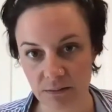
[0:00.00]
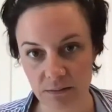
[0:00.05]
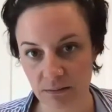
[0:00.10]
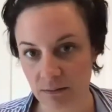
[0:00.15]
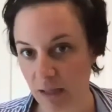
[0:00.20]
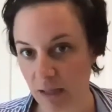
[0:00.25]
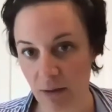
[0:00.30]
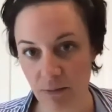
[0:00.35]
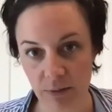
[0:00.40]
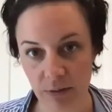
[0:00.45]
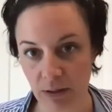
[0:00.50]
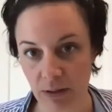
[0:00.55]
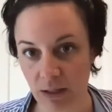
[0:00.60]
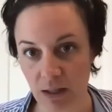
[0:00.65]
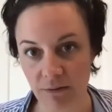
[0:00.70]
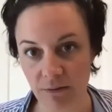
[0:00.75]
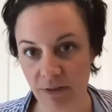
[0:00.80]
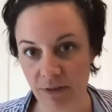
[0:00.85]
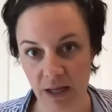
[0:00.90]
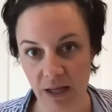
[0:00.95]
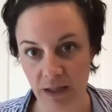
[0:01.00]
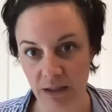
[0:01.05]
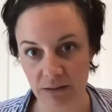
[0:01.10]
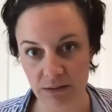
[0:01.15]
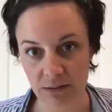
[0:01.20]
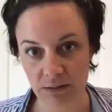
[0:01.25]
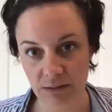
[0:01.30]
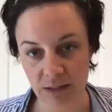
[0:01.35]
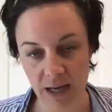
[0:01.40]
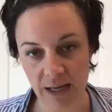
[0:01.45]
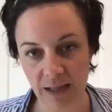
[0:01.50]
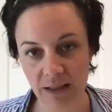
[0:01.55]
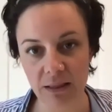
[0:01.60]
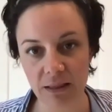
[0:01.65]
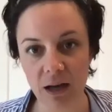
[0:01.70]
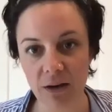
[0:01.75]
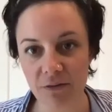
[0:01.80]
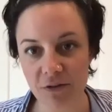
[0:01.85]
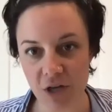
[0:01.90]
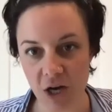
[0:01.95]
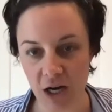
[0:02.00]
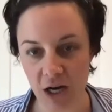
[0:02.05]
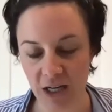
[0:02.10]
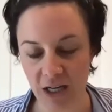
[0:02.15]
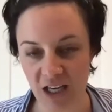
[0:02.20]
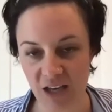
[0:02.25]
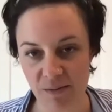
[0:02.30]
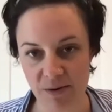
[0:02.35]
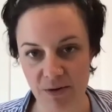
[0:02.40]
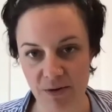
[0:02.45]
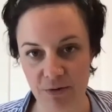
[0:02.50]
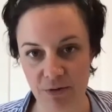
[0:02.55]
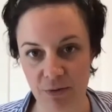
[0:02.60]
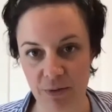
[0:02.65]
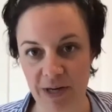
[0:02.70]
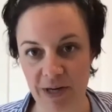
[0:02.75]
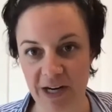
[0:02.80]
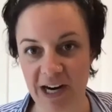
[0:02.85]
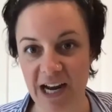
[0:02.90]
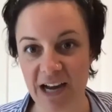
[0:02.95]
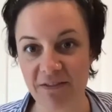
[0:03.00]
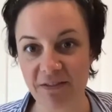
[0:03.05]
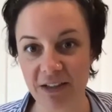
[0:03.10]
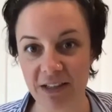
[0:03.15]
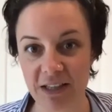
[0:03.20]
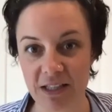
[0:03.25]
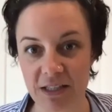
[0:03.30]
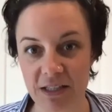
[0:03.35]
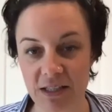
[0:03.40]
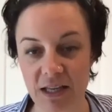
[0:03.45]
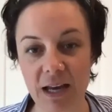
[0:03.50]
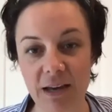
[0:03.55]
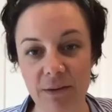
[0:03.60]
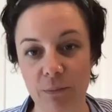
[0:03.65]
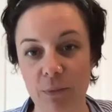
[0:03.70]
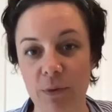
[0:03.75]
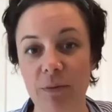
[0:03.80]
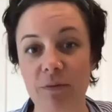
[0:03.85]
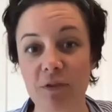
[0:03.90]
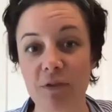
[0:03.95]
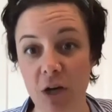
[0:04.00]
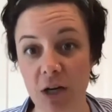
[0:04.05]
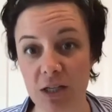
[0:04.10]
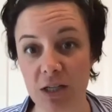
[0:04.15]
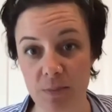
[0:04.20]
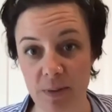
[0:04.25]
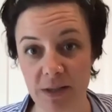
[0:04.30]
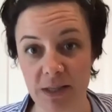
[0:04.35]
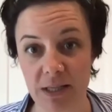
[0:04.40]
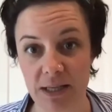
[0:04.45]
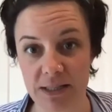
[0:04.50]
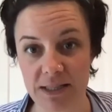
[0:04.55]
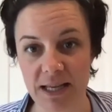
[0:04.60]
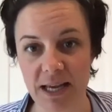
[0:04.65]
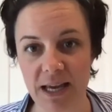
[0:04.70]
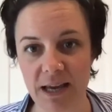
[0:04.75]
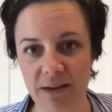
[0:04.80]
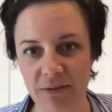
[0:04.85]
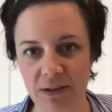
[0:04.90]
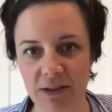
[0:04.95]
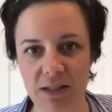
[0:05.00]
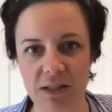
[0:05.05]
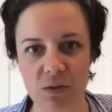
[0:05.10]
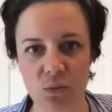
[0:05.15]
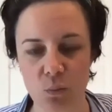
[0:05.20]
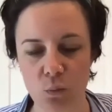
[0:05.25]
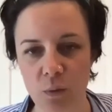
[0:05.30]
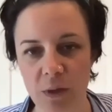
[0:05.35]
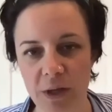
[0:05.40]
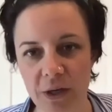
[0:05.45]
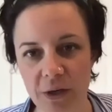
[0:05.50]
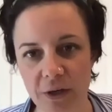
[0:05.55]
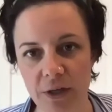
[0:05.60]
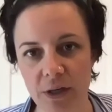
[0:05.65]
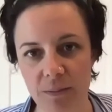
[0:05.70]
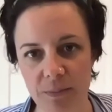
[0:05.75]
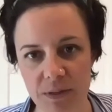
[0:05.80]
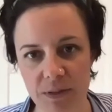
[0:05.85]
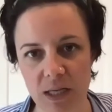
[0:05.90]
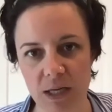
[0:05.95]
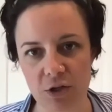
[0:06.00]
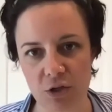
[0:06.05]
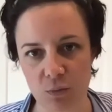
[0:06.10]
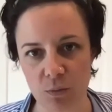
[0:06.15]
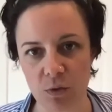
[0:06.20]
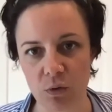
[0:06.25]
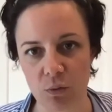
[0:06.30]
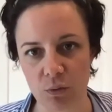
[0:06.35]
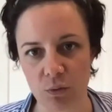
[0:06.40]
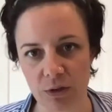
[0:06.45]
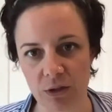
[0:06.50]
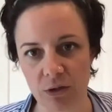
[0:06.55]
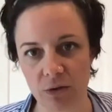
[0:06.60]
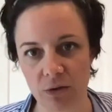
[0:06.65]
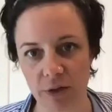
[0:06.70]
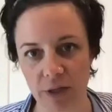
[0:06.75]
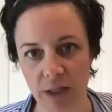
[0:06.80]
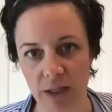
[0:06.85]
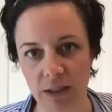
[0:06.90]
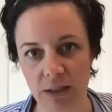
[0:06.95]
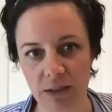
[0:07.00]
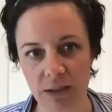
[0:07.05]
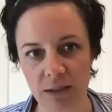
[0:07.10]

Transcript: I would love that. I love talking about North Korea. I have like this, we've talked about this. I have like this weird obsession with North Korea.